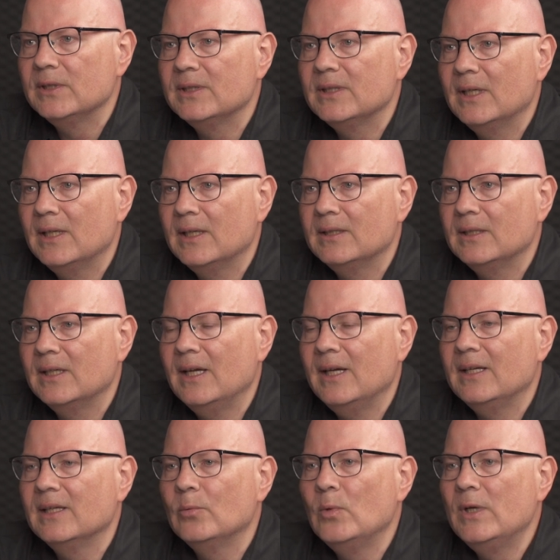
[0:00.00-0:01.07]
say that
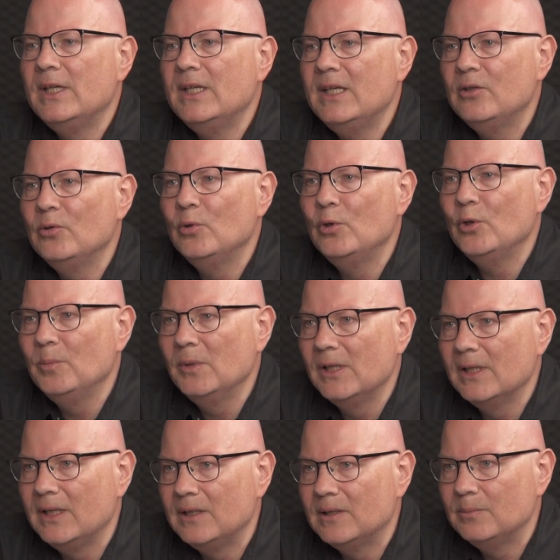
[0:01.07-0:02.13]
again. We need to
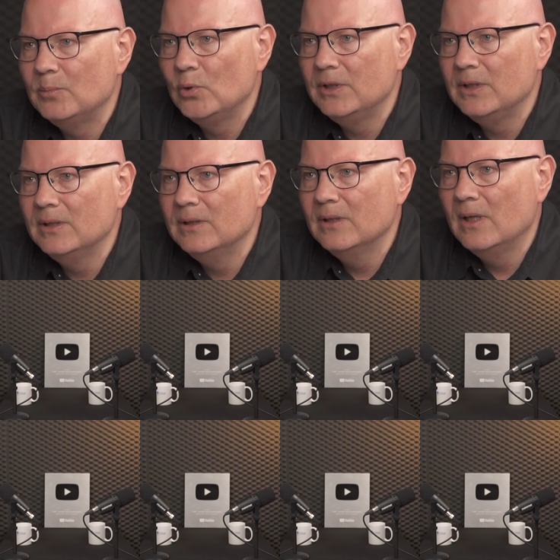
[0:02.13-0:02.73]
humiliate Putin.